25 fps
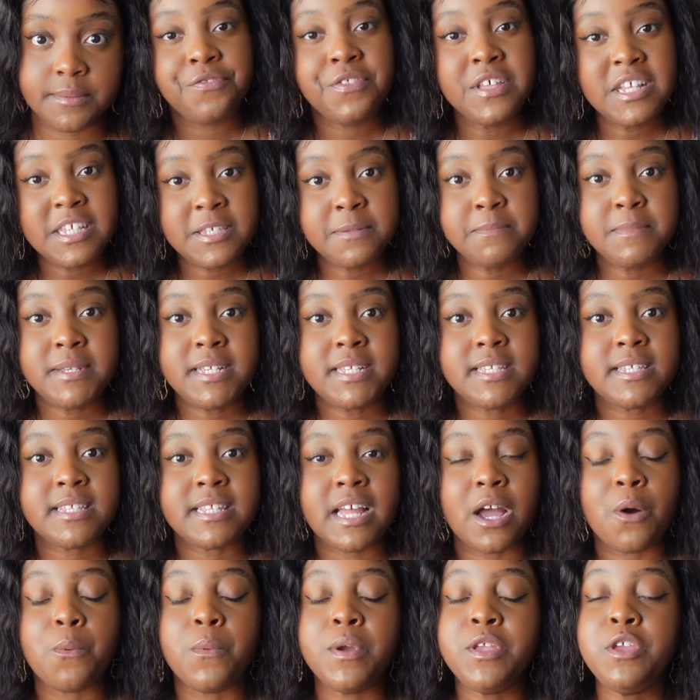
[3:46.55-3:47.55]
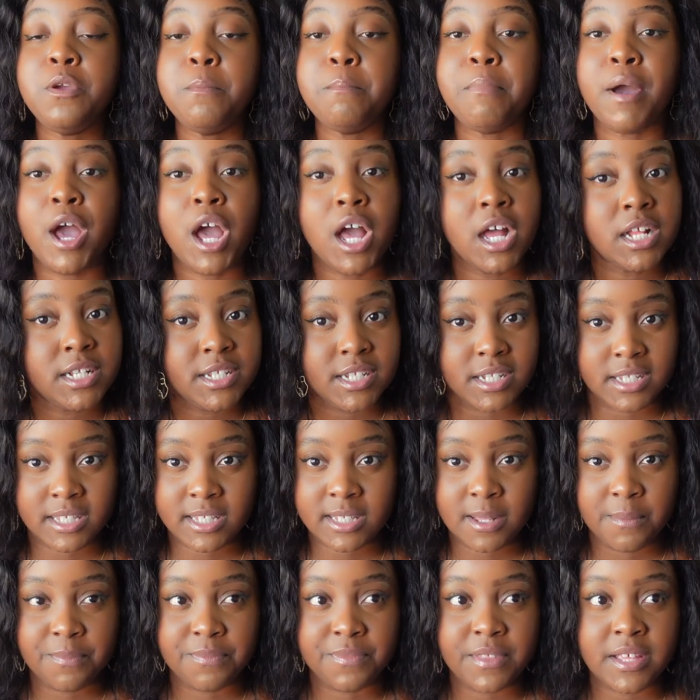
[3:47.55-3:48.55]
This means that when you purchase
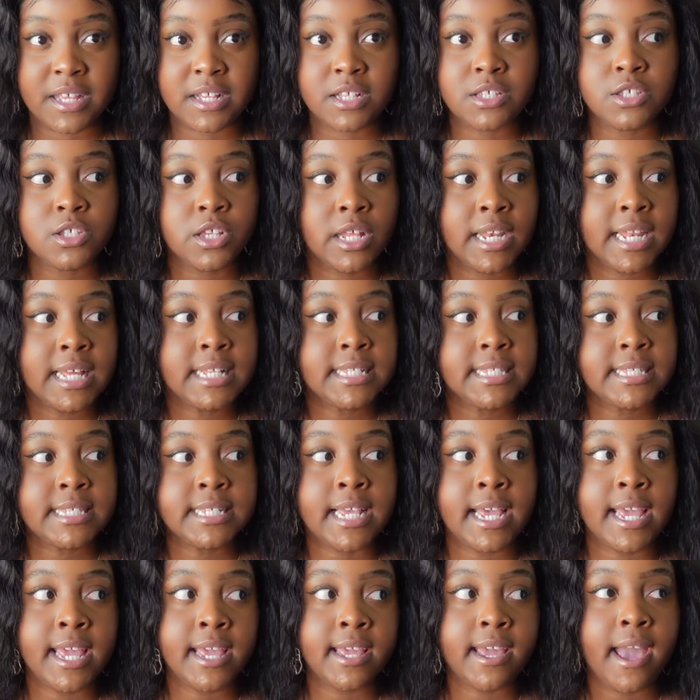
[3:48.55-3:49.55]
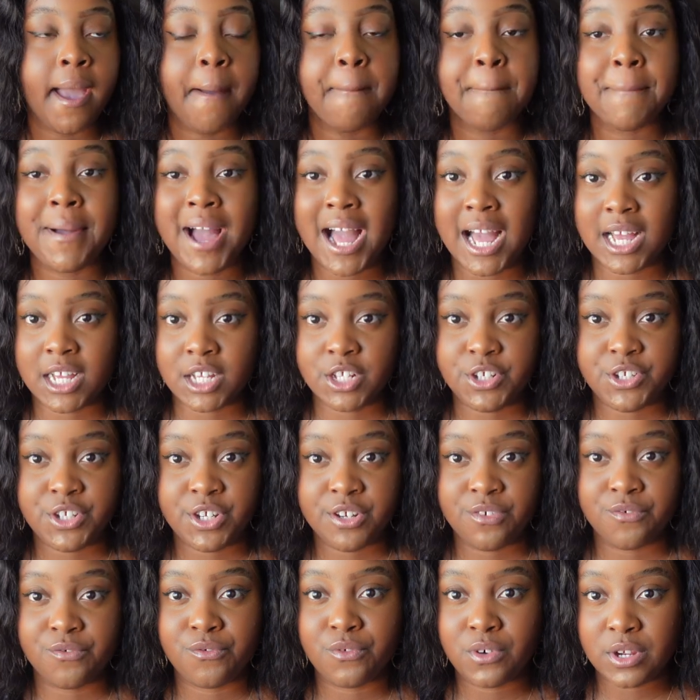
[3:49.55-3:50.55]
something, so let's take
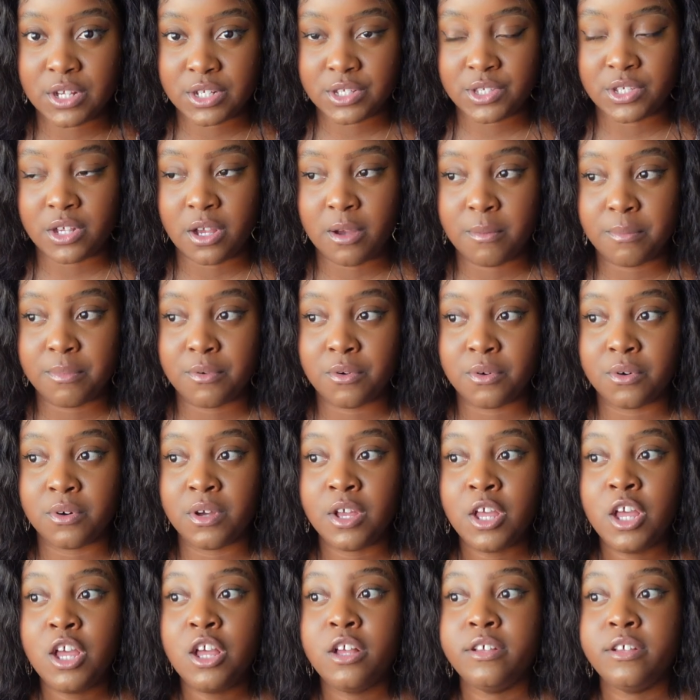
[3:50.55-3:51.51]
packaging for example.